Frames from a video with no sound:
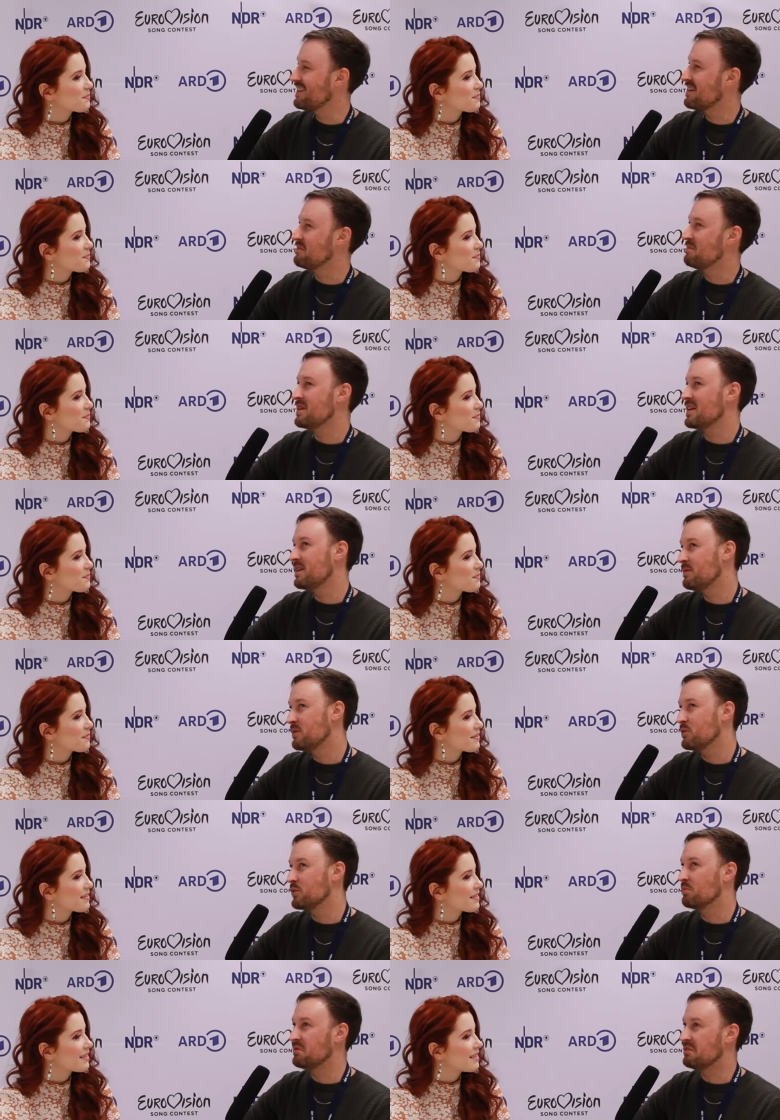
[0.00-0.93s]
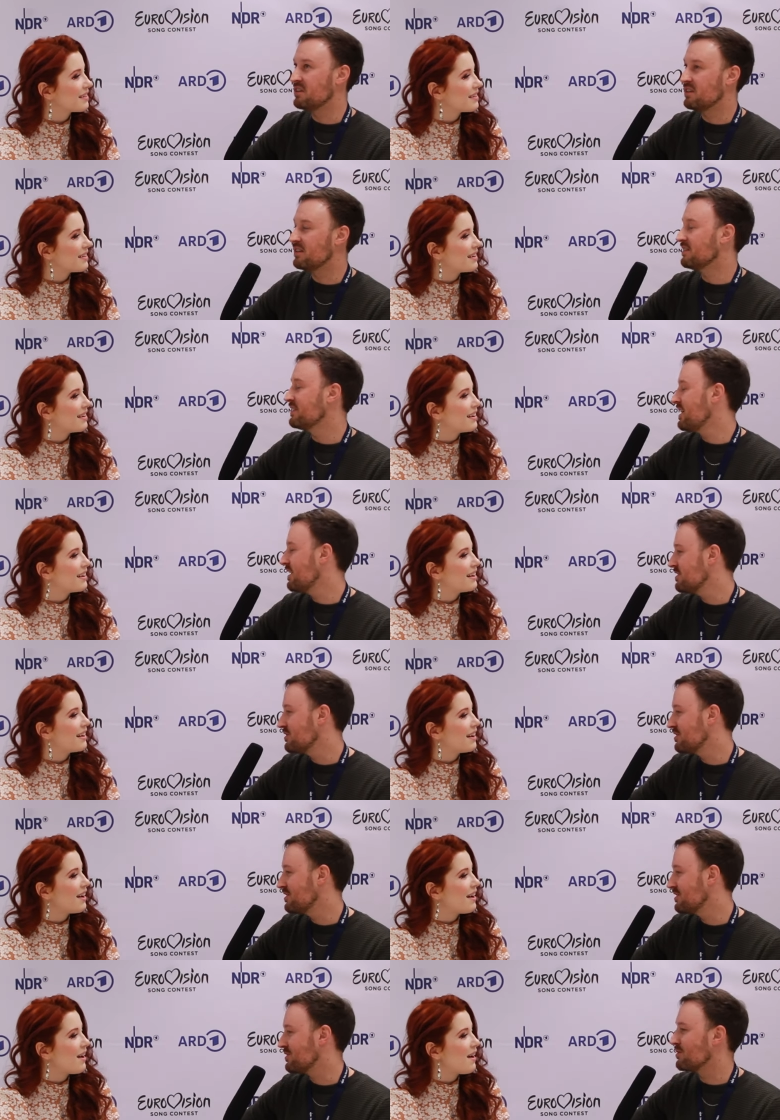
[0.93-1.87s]
Speaker 1: there maybe would be
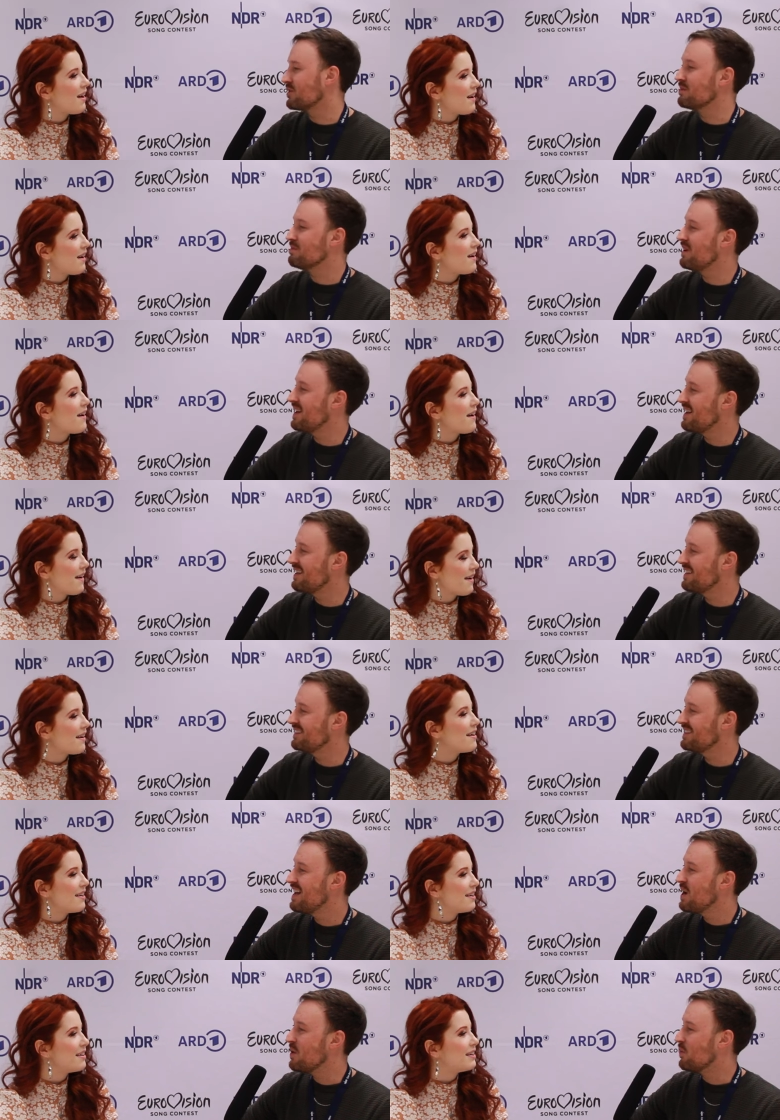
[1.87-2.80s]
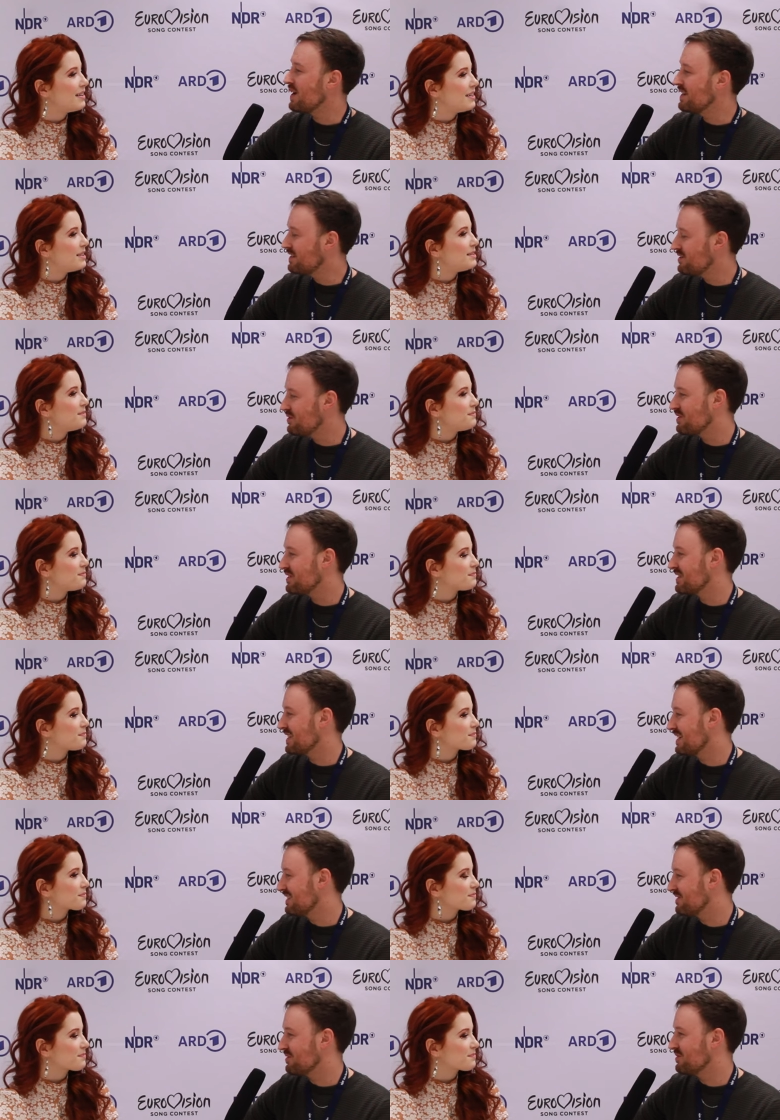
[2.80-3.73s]
dancers or a band. Why did you
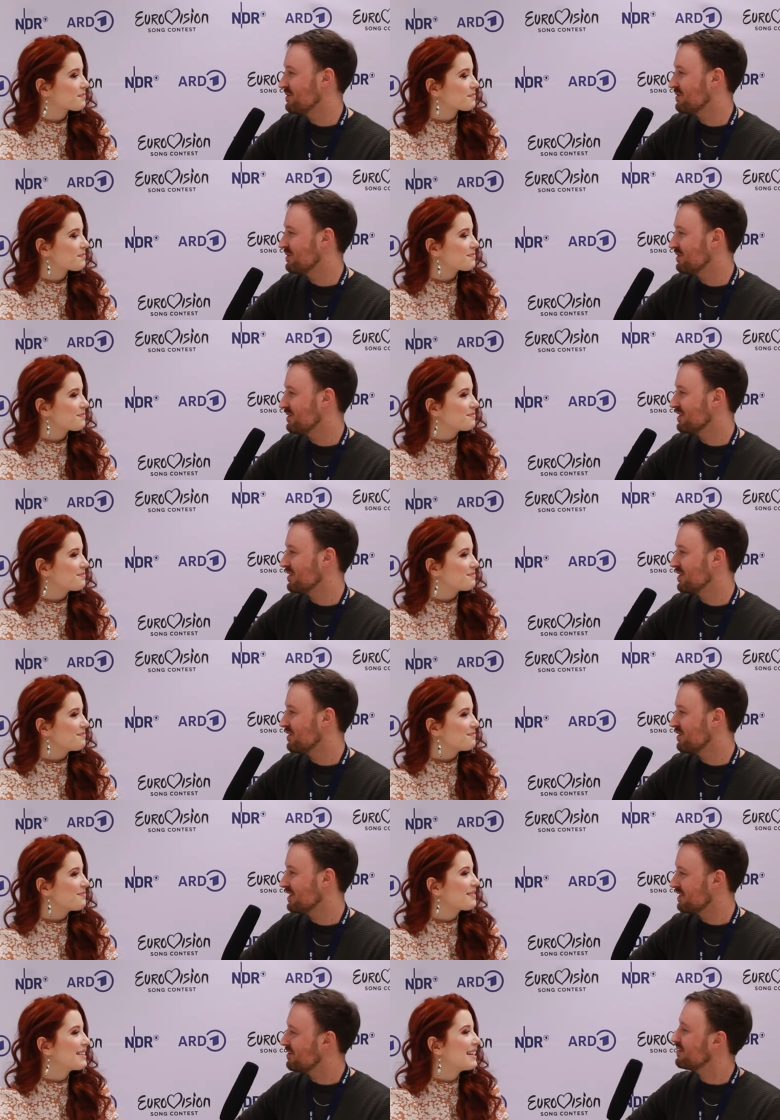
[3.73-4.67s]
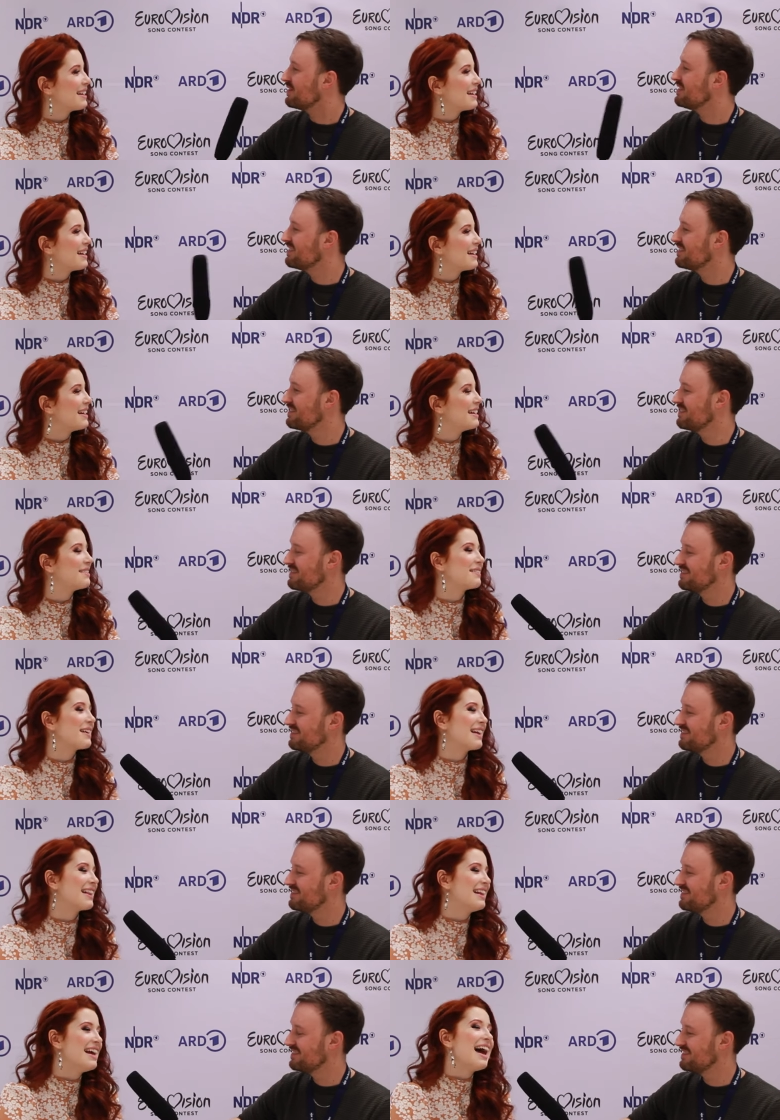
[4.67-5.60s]
decide to go alone?
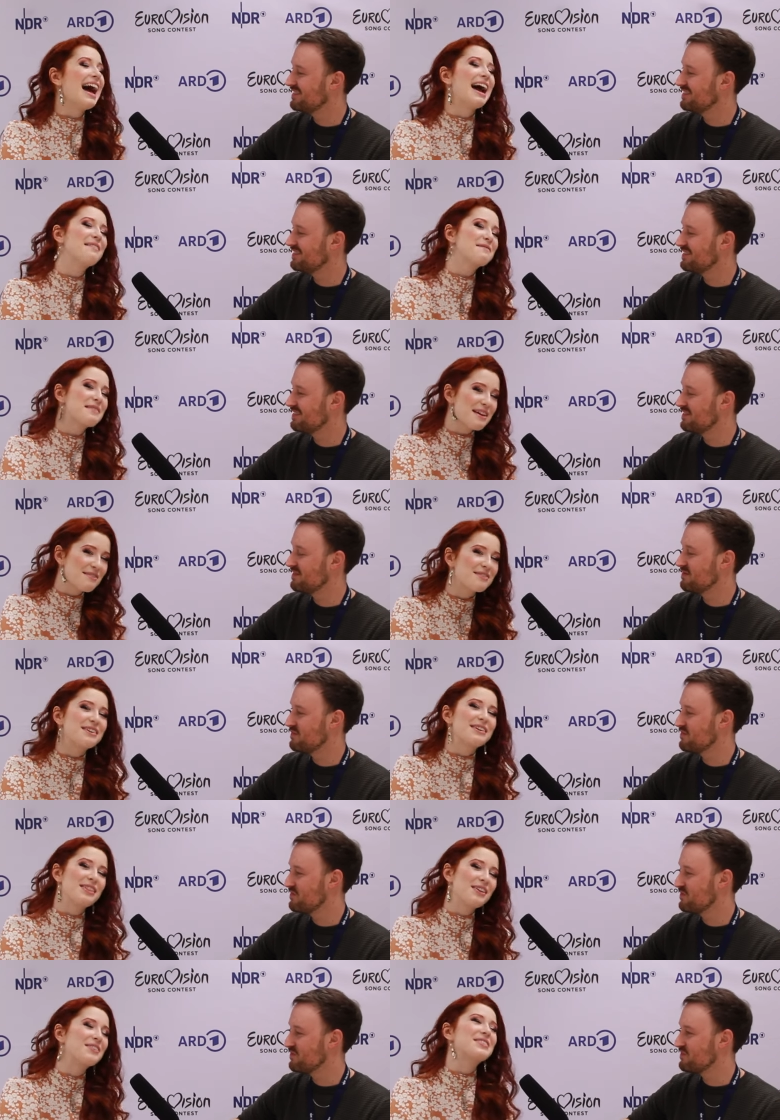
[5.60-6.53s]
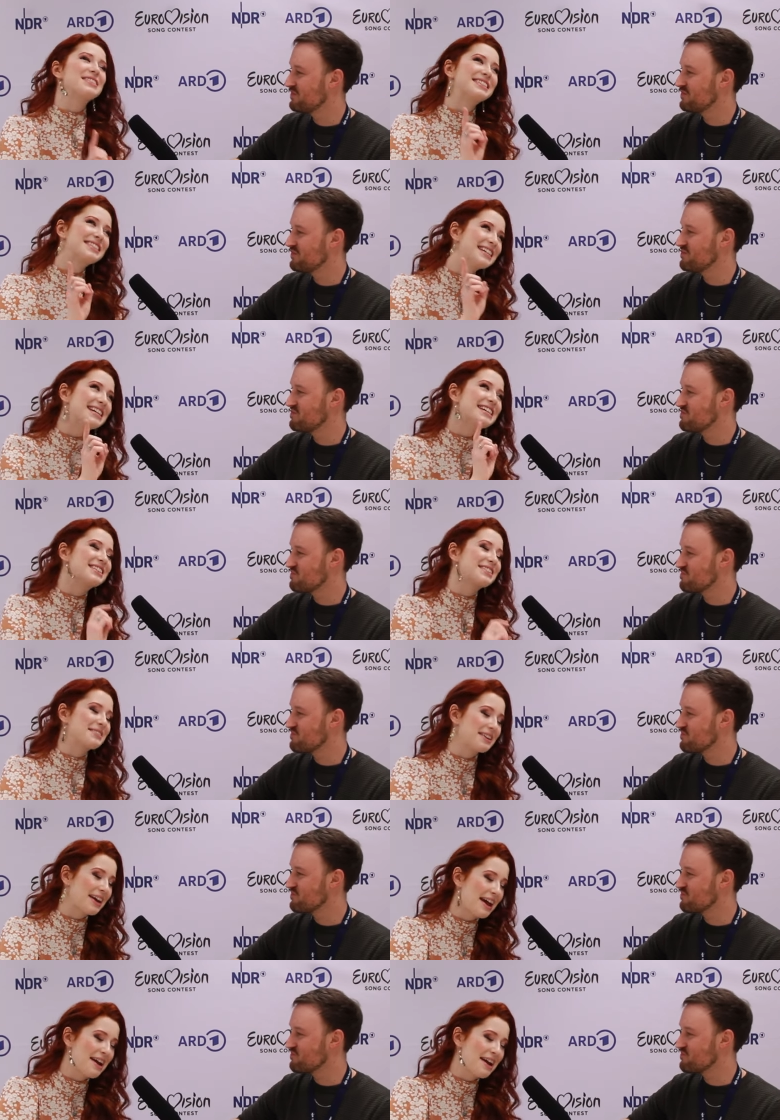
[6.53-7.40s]
Speaker 2: Well, I'm never alone on stage because I